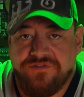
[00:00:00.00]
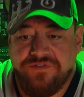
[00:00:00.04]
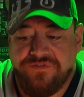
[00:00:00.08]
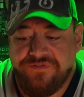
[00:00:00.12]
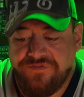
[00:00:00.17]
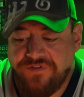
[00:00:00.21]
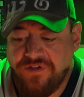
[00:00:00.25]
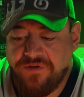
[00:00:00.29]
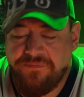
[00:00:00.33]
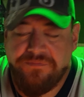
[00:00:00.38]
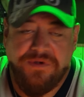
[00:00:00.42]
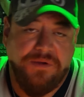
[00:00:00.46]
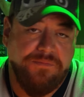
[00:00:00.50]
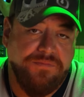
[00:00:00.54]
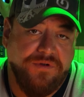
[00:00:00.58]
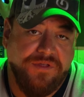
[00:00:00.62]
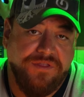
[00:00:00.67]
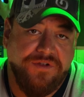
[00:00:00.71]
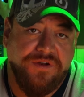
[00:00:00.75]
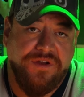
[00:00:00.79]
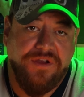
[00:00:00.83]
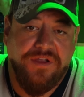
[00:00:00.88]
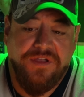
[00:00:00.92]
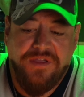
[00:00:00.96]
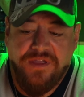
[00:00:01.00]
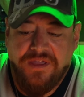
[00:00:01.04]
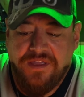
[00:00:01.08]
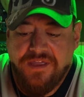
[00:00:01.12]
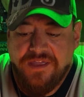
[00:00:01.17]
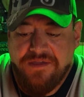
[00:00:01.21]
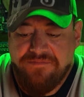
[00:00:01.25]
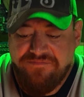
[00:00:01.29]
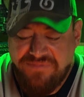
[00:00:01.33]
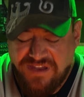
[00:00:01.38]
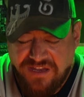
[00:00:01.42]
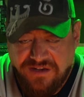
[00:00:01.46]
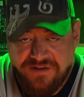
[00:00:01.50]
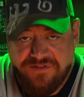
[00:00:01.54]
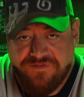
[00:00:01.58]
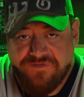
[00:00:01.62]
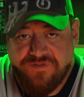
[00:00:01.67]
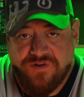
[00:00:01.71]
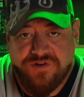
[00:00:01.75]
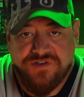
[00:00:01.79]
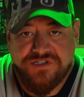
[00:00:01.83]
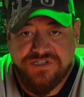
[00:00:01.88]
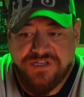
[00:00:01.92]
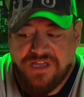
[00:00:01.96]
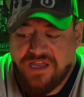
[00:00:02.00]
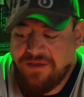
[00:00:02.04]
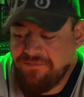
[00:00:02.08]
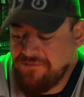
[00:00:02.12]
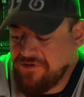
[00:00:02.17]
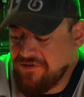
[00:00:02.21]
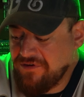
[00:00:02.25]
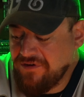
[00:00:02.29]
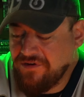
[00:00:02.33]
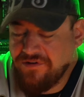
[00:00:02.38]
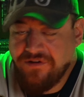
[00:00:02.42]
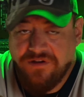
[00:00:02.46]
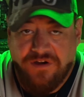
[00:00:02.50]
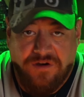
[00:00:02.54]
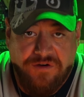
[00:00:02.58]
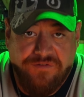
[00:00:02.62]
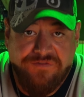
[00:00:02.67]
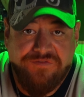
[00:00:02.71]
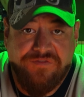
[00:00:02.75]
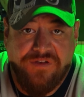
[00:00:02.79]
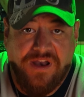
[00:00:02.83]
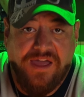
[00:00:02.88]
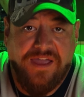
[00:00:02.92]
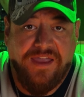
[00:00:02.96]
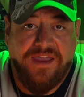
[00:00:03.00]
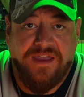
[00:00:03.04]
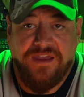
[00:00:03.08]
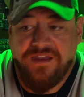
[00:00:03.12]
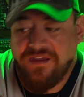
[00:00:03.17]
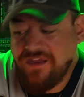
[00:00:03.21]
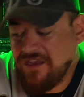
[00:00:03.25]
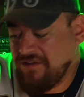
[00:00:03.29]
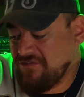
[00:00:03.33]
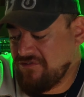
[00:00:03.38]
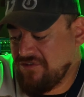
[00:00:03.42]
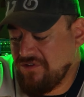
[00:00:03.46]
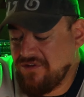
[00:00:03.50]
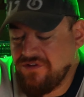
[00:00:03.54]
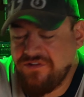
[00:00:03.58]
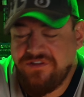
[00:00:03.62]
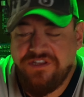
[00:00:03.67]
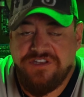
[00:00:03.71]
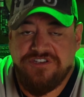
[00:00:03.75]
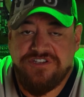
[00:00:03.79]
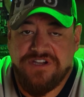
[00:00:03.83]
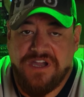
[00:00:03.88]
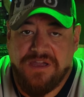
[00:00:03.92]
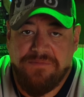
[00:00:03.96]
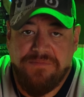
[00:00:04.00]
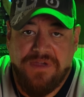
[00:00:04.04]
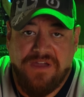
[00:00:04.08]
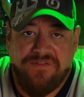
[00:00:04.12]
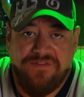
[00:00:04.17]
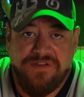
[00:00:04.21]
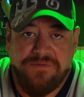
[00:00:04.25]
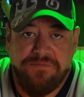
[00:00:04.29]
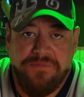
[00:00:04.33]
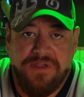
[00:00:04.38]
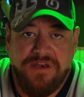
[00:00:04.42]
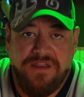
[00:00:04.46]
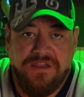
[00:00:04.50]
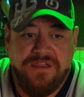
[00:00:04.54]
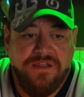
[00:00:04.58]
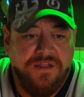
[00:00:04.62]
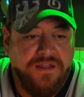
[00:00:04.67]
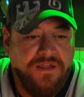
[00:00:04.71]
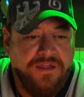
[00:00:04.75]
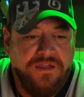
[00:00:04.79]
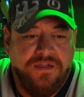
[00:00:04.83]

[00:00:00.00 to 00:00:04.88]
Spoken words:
to film my brother being the first timer of flying into the DJI Mavic Mini.